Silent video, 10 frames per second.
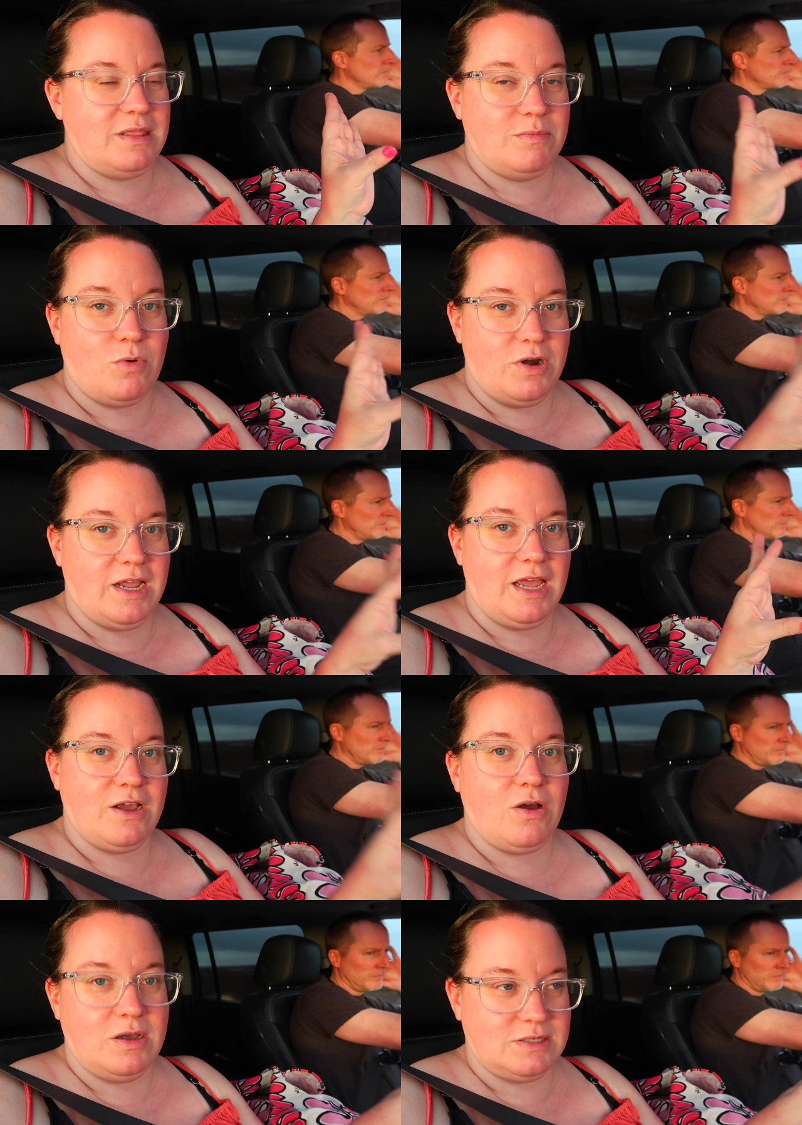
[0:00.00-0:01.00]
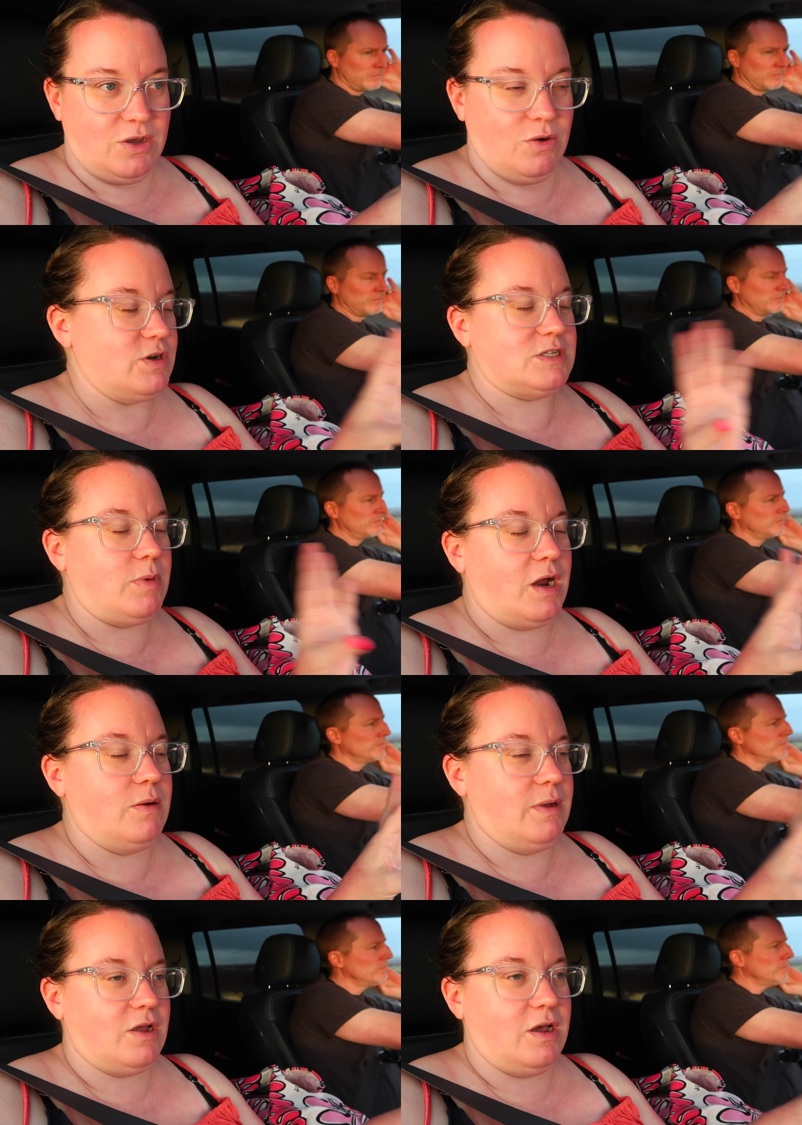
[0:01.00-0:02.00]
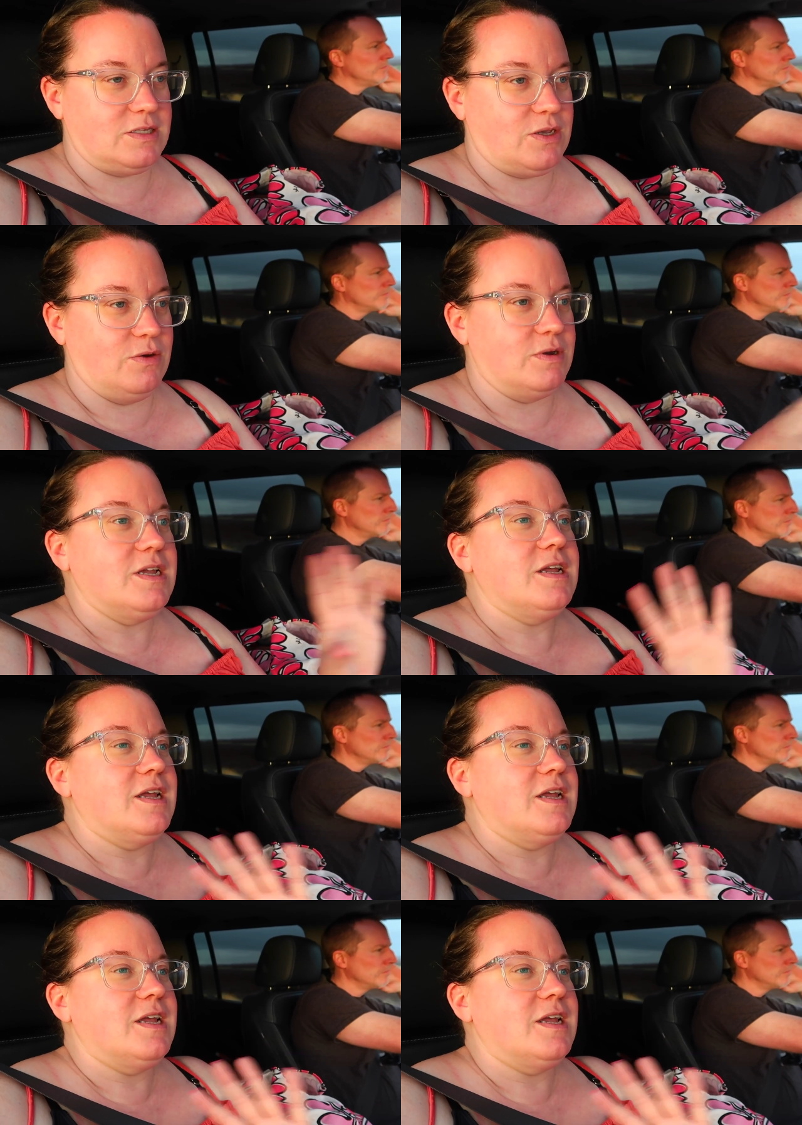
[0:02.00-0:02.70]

Speaker 1: in the morning at Costco or tomorrow at Costco.